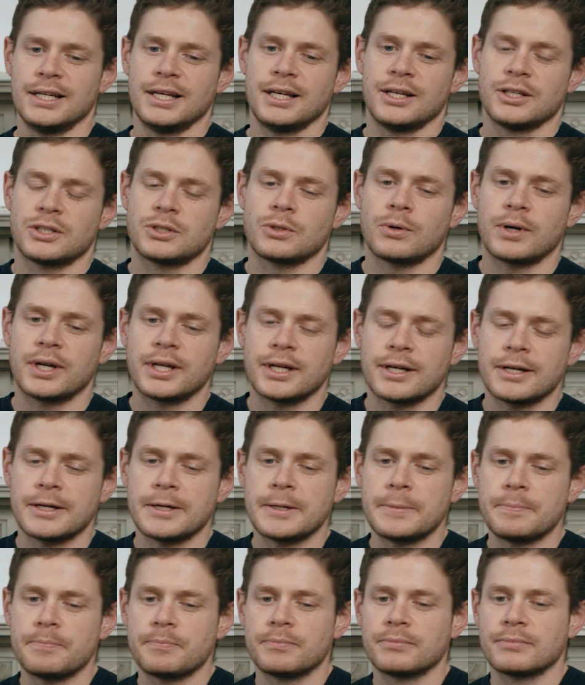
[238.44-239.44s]
So
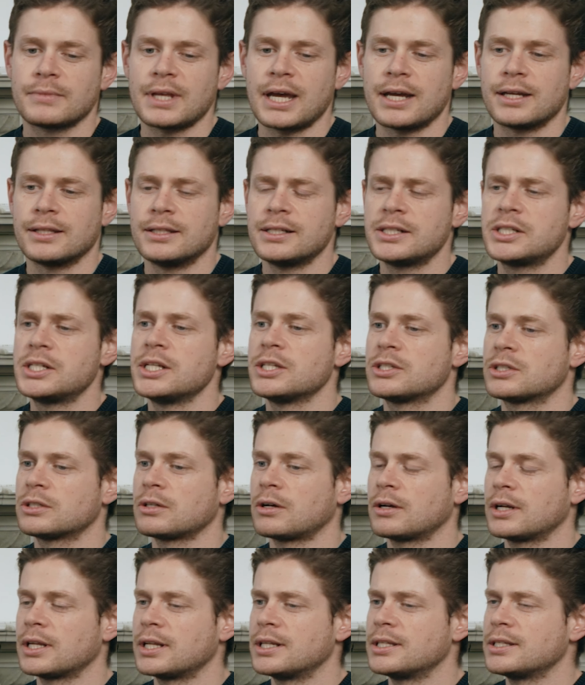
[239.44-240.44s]
I initially
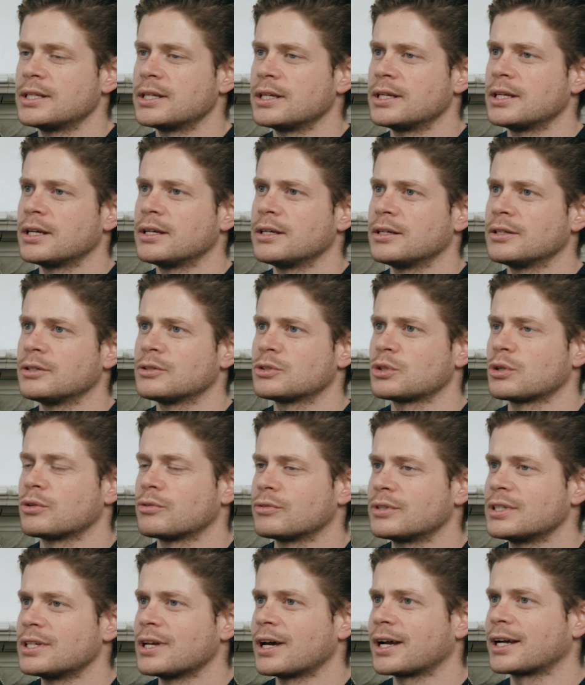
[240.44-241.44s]
started in
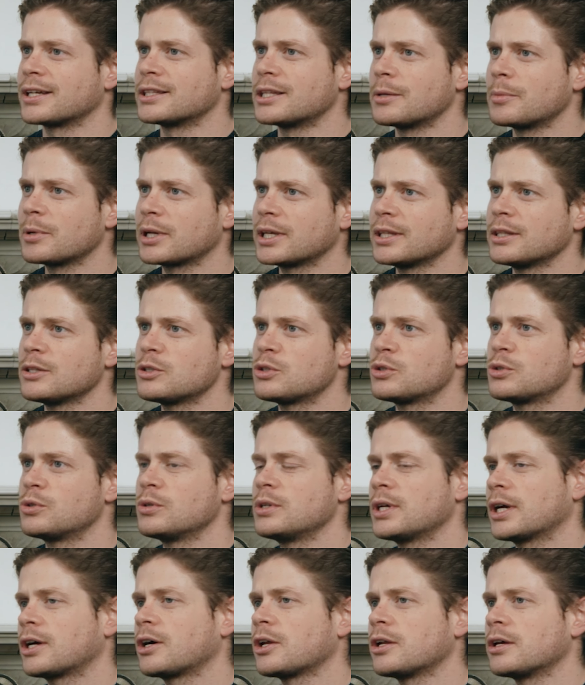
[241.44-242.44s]
the academic
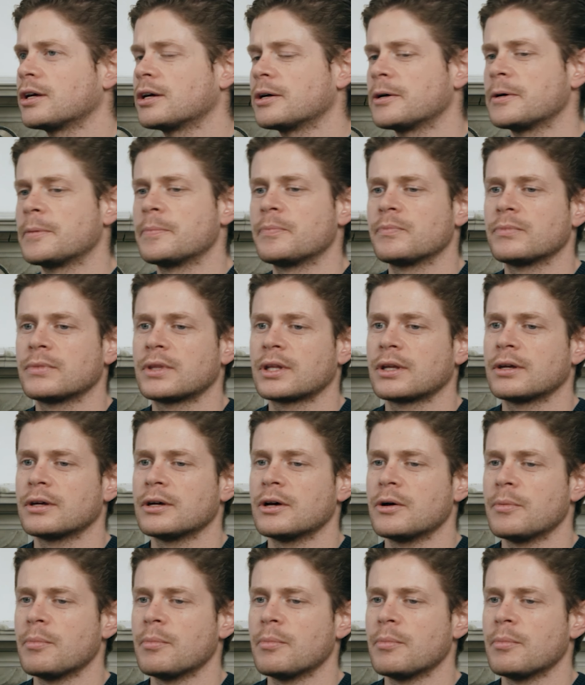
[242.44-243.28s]
industry. I got a